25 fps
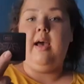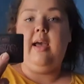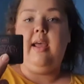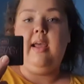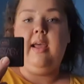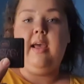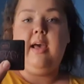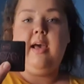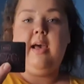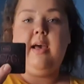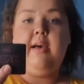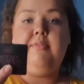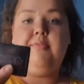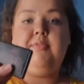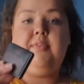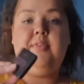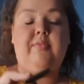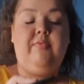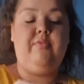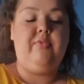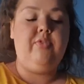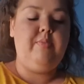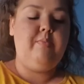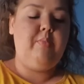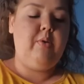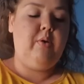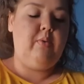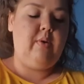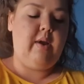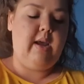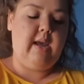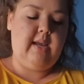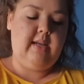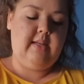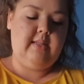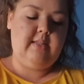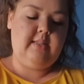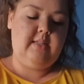I have Vibo
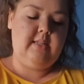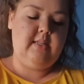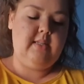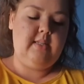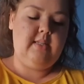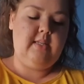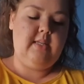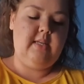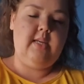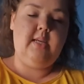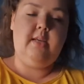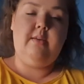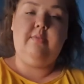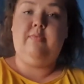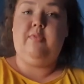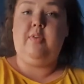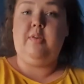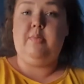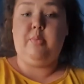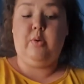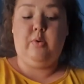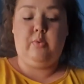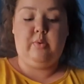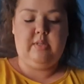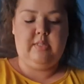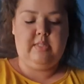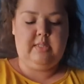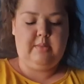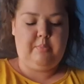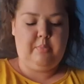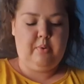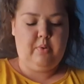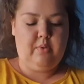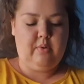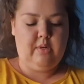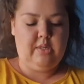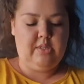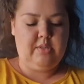Ecstasy. Vibo is a
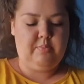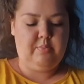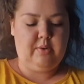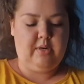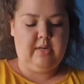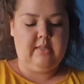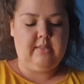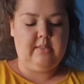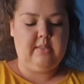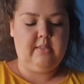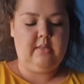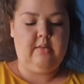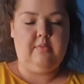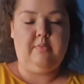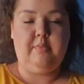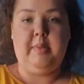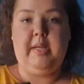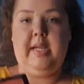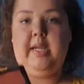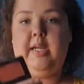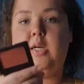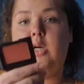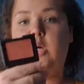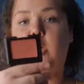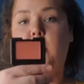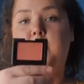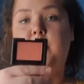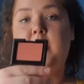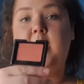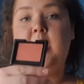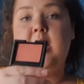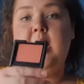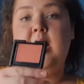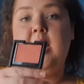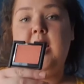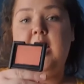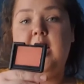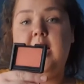Polish brand of makeup,
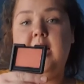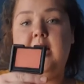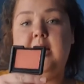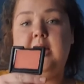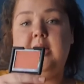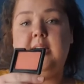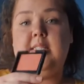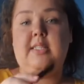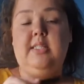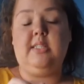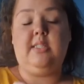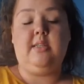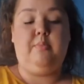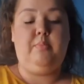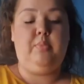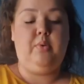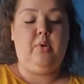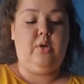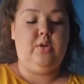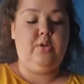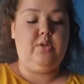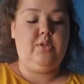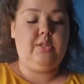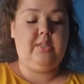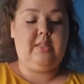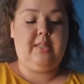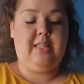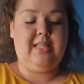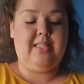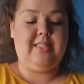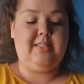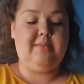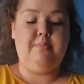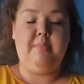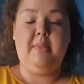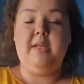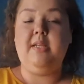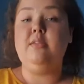and this is a blush
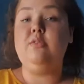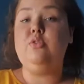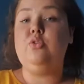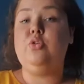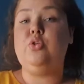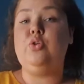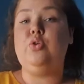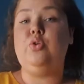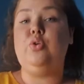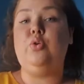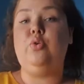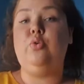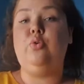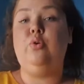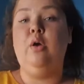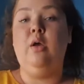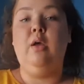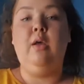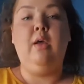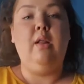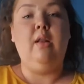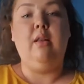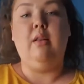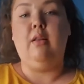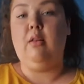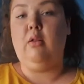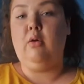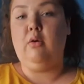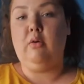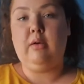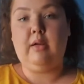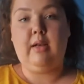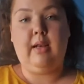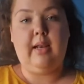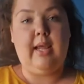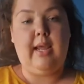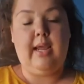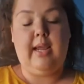that's meant to
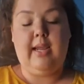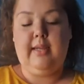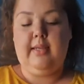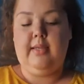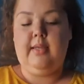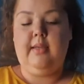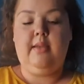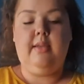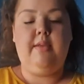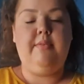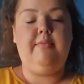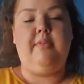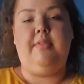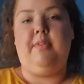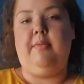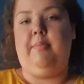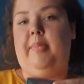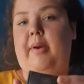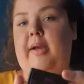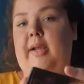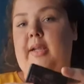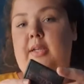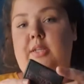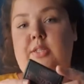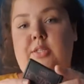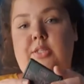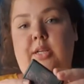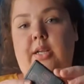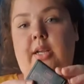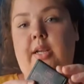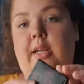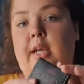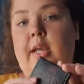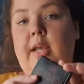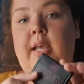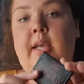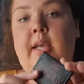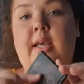look like, even the
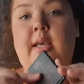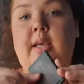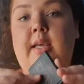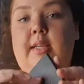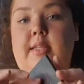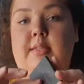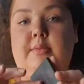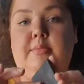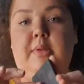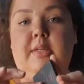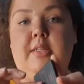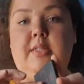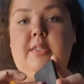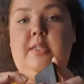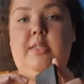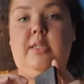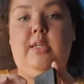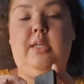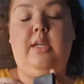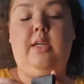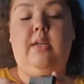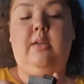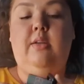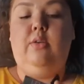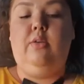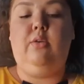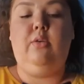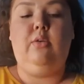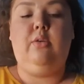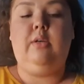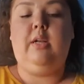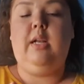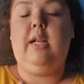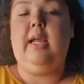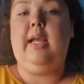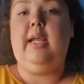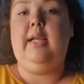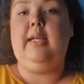packaging, is meant to
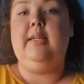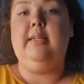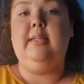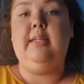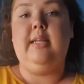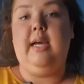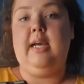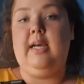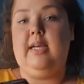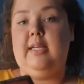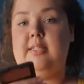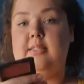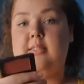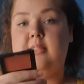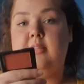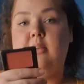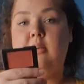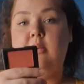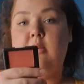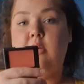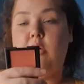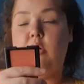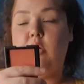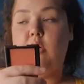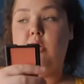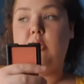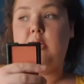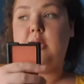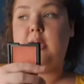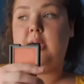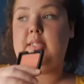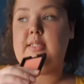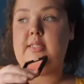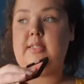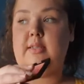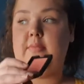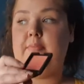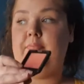look like NARS
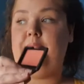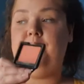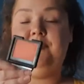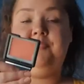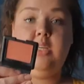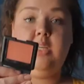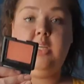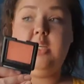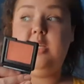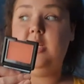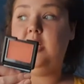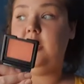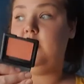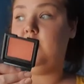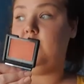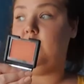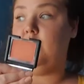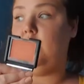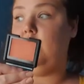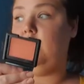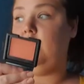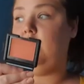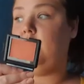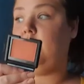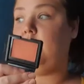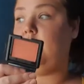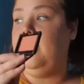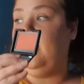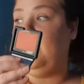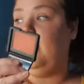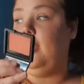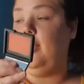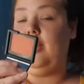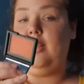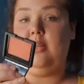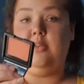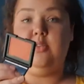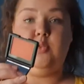Orgasm. It is not,
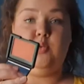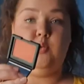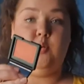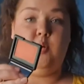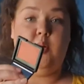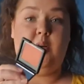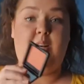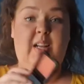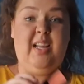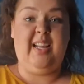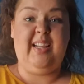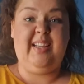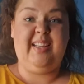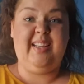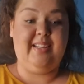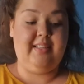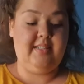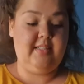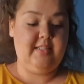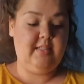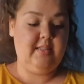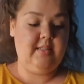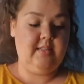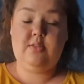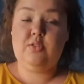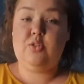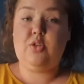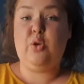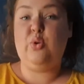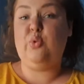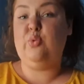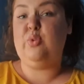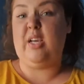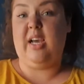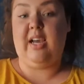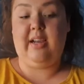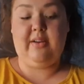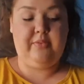and I do not like it.
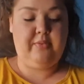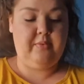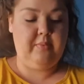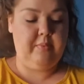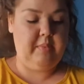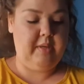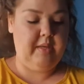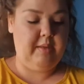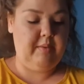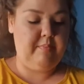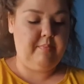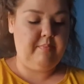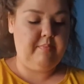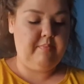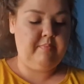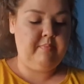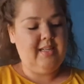Too dark for me.